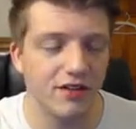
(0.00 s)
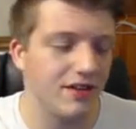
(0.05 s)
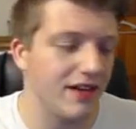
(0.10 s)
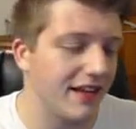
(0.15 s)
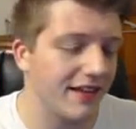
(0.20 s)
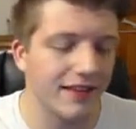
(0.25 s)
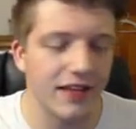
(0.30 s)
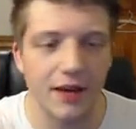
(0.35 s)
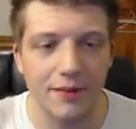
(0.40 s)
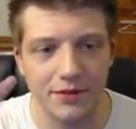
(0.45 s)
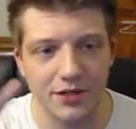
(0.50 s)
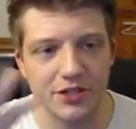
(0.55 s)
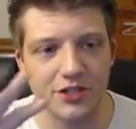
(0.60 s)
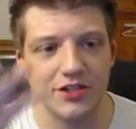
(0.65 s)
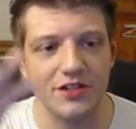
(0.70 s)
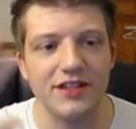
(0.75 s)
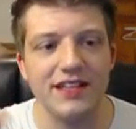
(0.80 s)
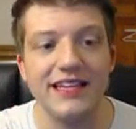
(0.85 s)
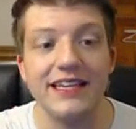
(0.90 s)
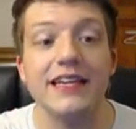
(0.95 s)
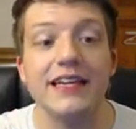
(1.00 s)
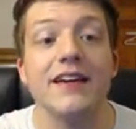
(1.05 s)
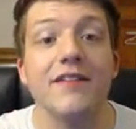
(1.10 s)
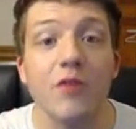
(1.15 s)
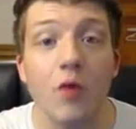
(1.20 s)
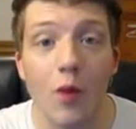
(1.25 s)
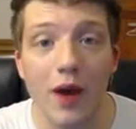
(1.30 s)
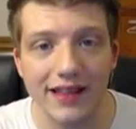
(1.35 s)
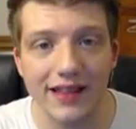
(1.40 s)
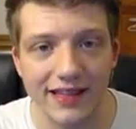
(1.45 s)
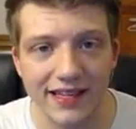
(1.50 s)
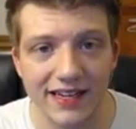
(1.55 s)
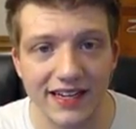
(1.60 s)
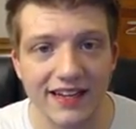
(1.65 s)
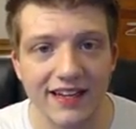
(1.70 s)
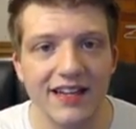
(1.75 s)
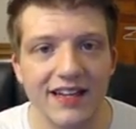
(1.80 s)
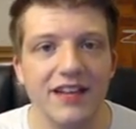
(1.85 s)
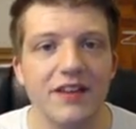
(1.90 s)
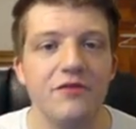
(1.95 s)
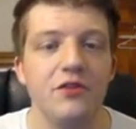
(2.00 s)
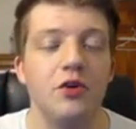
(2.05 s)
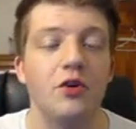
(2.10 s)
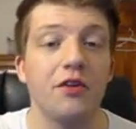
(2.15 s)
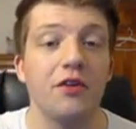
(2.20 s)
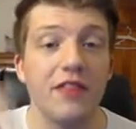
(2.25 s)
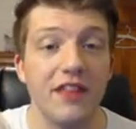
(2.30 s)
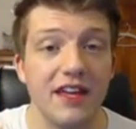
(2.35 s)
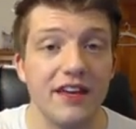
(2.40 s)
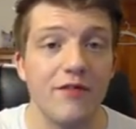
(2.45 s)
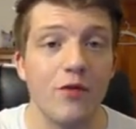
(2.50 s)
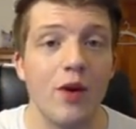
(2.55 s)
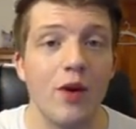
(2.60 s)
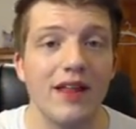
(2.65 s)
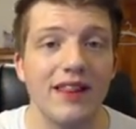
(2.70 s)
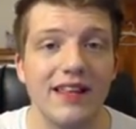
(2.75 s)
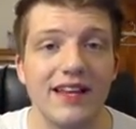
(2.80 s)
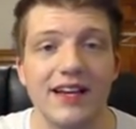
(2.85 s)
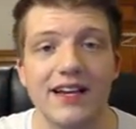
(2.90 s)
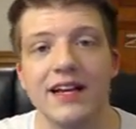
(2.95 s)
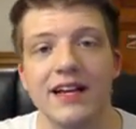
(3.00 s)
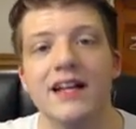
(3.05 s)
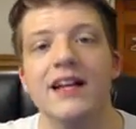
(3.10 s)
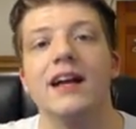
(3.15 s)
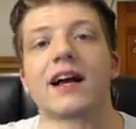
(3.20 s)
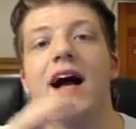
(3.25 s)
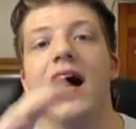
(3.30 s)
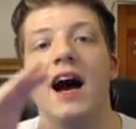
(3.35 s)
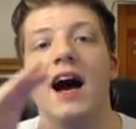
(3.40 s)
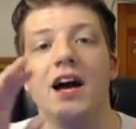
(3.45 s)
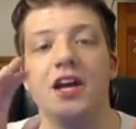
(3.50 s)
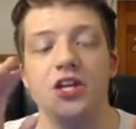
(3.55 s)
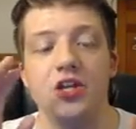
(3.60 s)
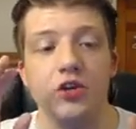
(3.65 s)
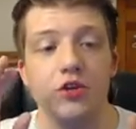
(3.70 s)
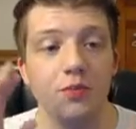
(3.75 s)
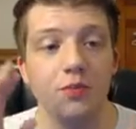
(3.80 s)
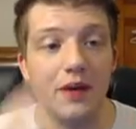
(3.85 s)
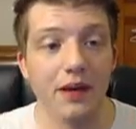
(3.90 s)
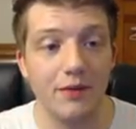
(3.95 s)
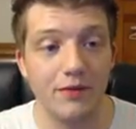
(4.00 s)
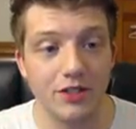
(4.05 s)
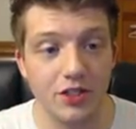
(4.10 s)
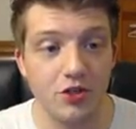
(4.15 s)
or not the competition the giveaway link if you go to the giveaway link uh, you'll be able